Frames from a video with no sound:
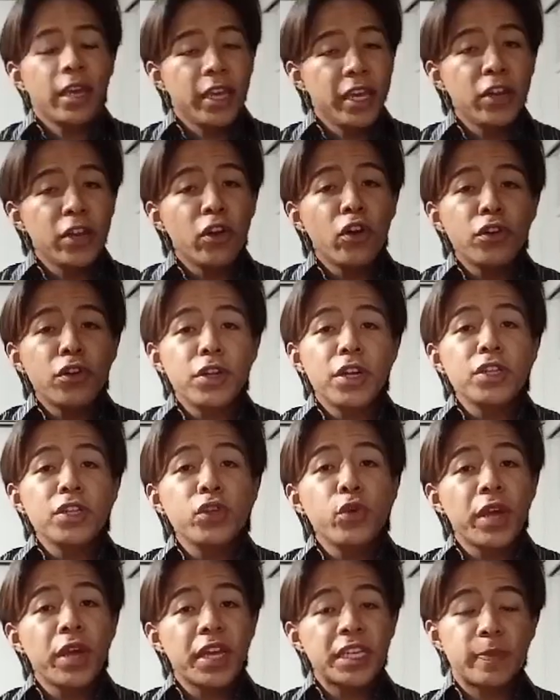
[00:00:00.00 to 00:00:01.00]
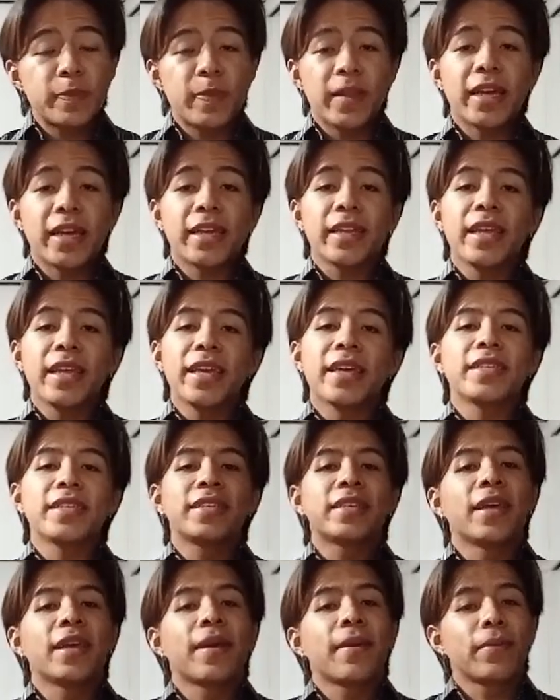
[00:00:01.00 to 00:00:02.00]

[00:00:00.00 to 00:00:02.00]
In order to explain this,